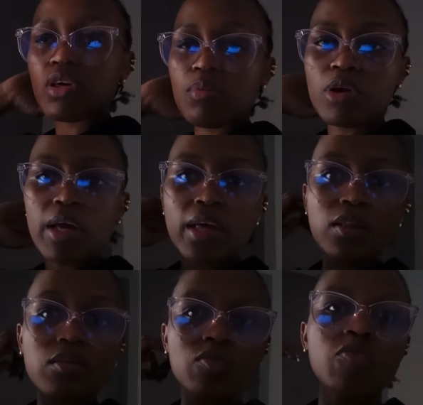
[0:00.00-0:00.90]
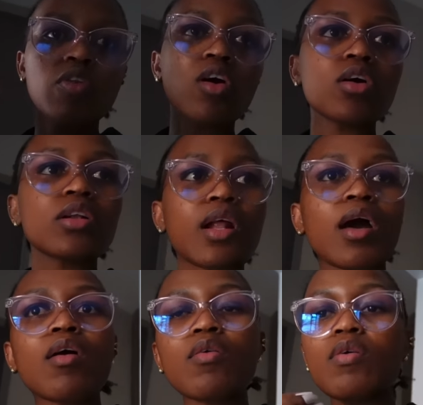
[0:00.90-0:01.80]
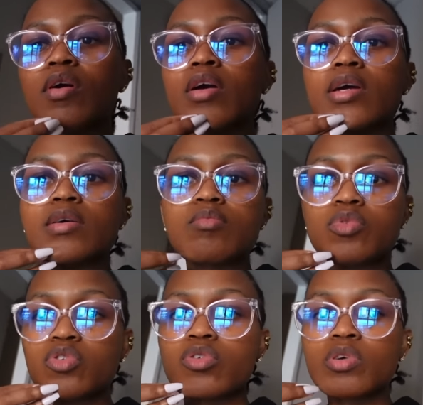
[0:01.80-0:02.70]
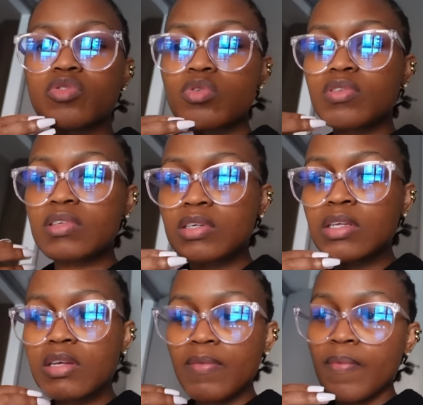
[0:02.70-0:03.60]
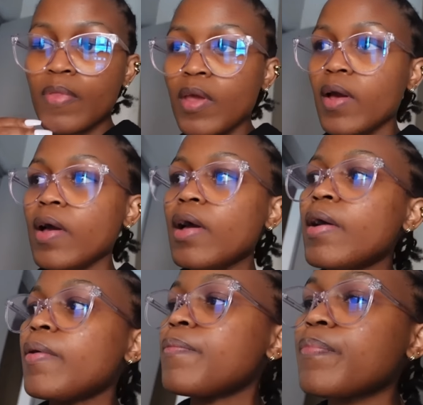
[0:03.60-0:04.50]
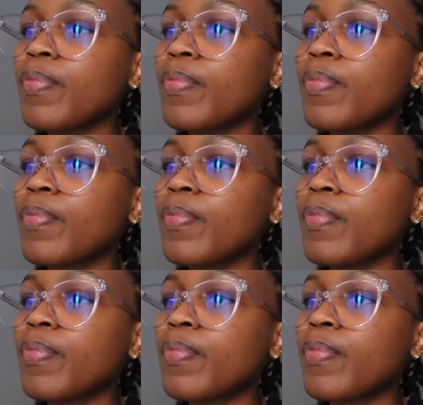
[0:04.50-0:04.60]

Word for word: think I'm gonna end this vlog now I'm so exhausted. Um,